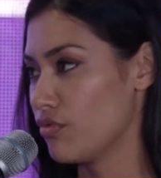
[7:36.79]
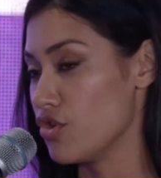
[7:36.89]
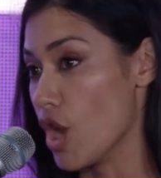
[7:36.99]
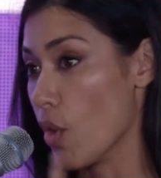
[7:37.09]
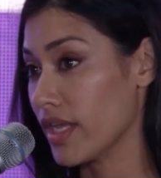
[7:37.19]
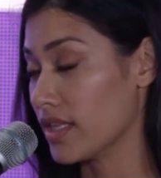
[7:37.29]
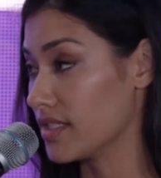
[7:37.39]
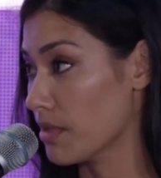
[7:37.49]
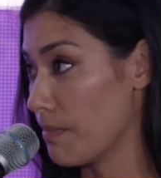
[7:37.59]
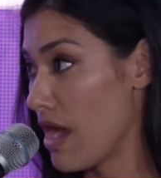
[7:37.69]
knowing
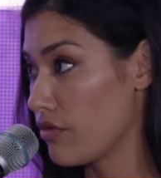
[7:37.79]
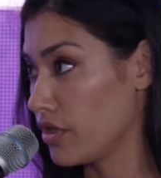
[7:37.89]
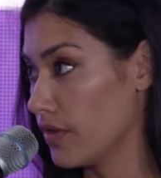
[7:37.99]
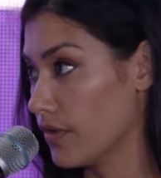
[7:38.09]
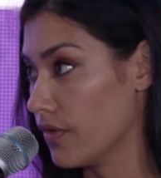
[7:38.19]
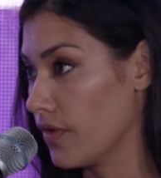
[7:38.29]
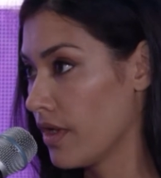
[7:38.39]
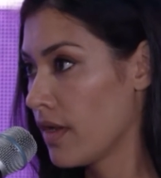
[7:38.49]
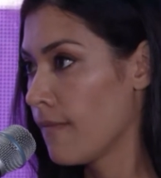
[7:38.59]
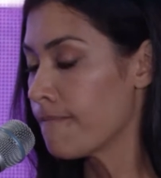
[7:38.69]
this about you,
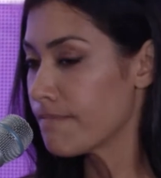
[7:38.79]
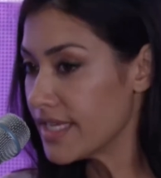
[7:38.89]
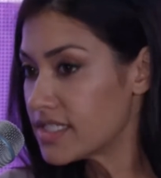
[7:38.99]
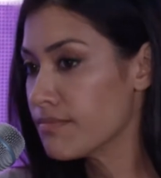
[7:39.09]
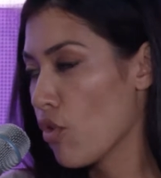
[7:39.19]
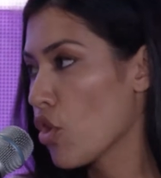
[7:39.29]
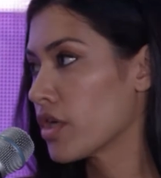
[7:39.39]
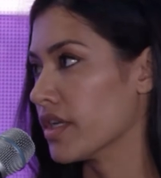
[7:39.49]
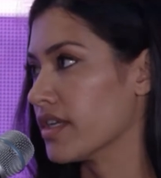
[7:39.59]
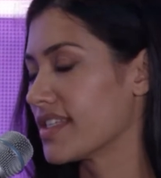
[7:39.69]
is important.